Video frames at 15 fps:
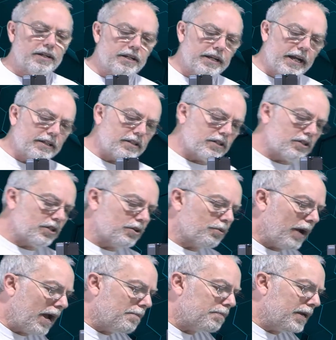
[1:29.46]
connect it to the
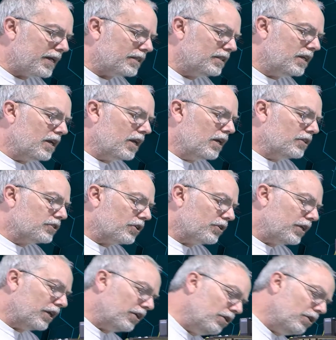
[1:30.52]
right pin so that